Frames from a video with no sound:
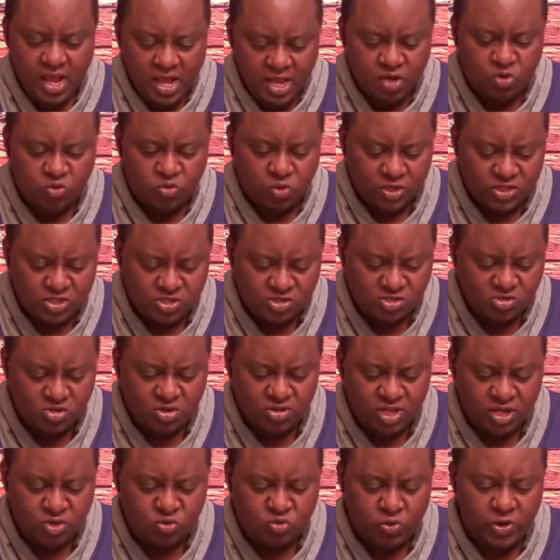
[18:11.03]
It was
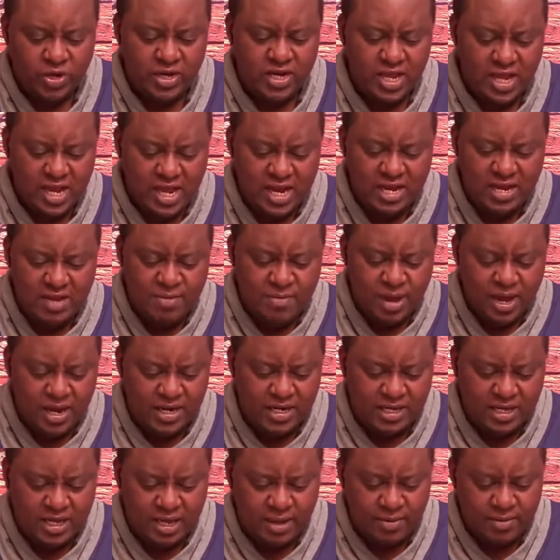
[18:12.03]
so that when any
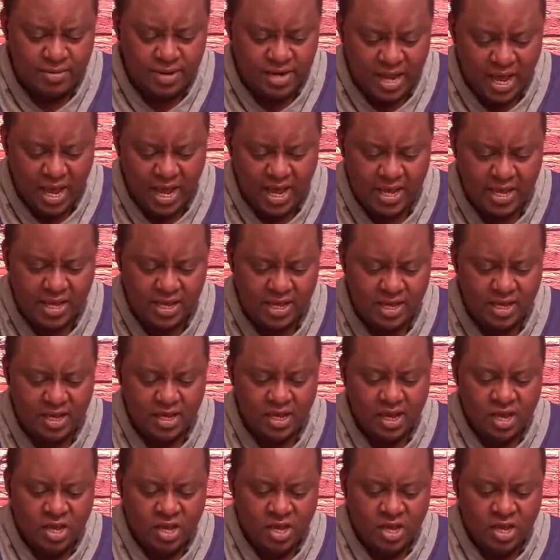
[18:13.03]
man came nigh